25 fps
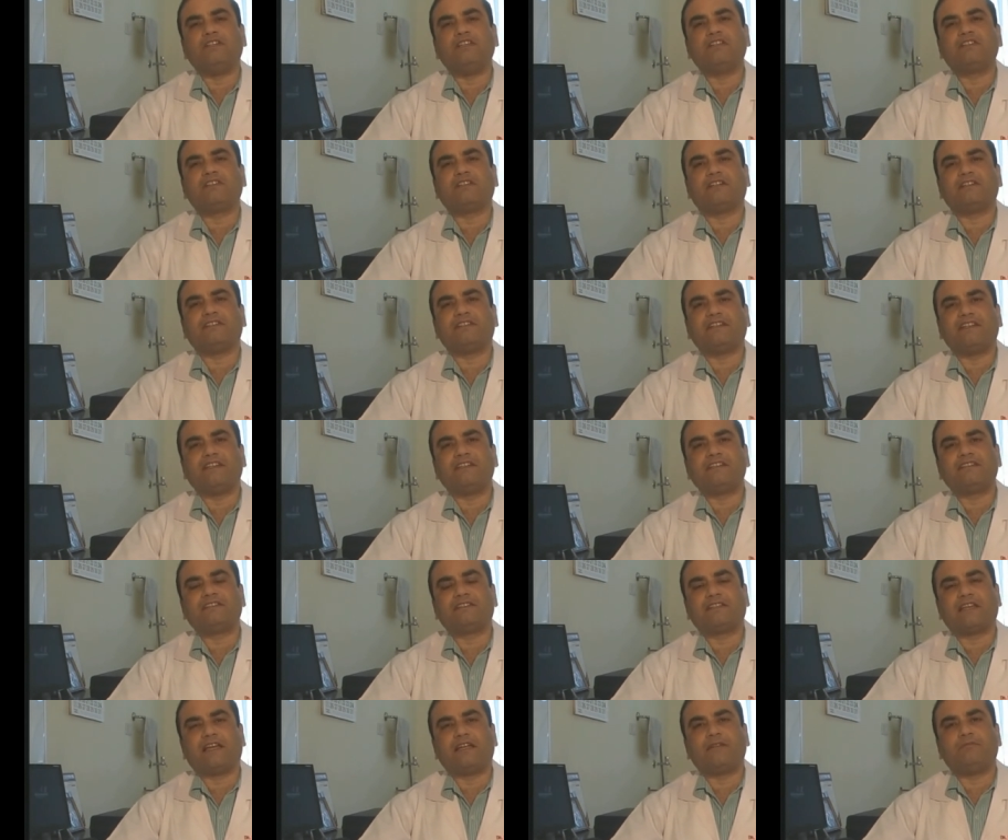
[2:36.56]

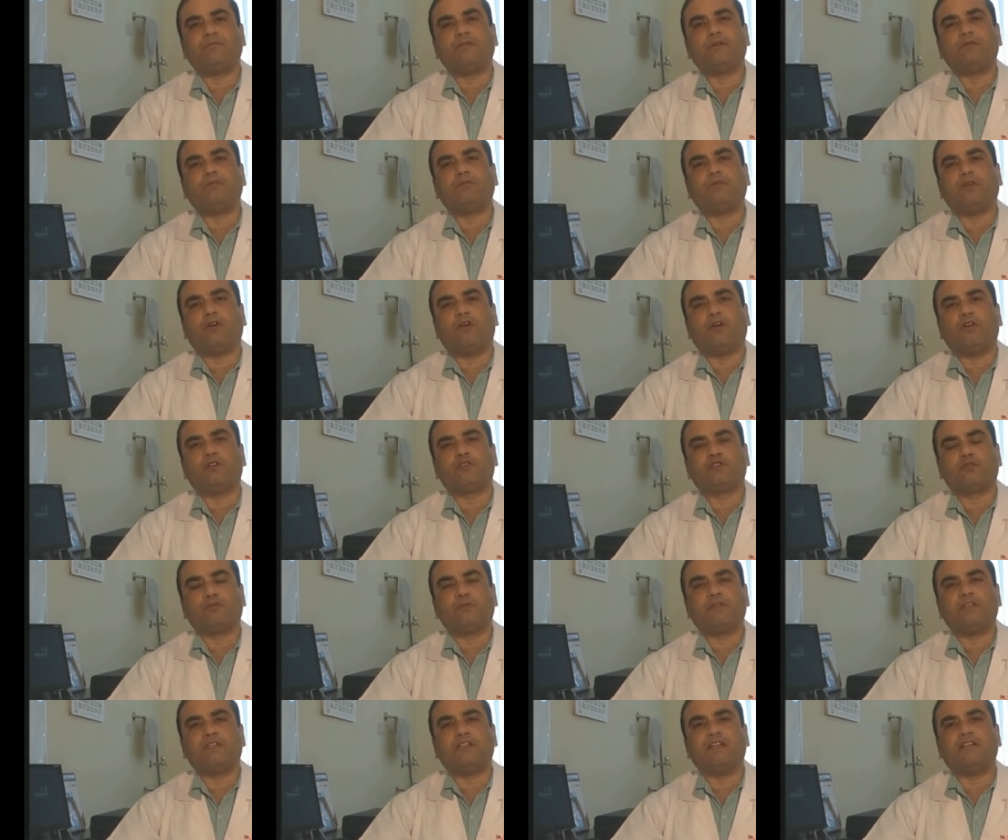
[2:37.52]
surgeries can
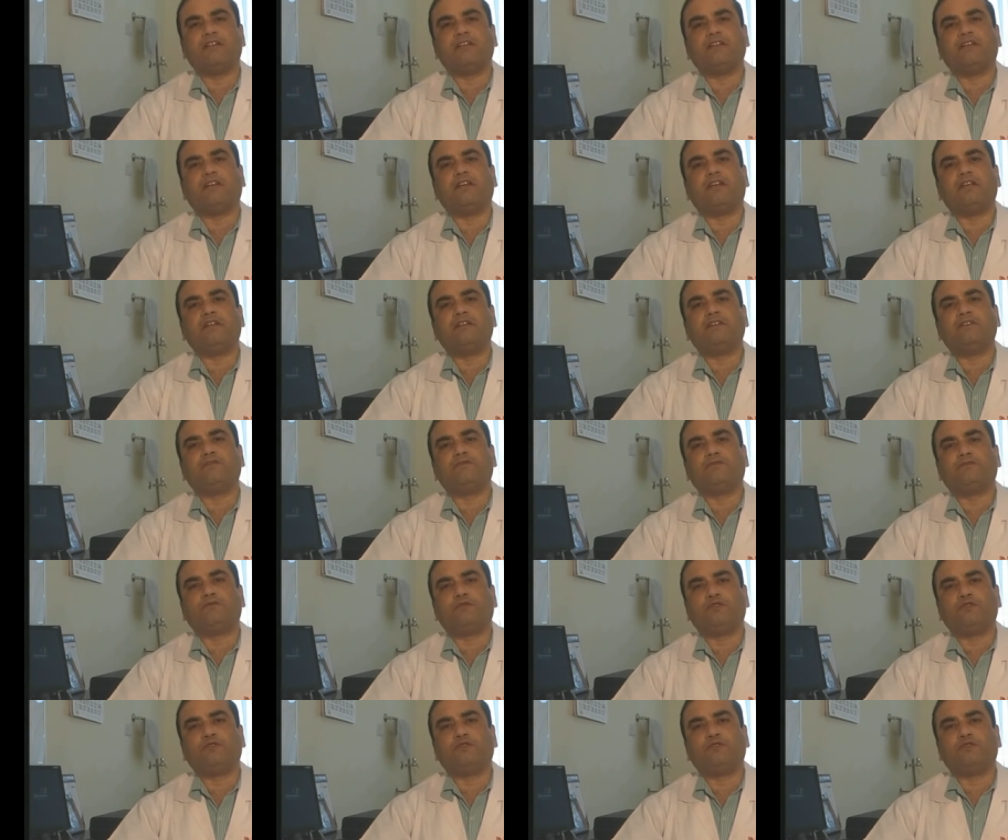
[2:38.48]
also be done in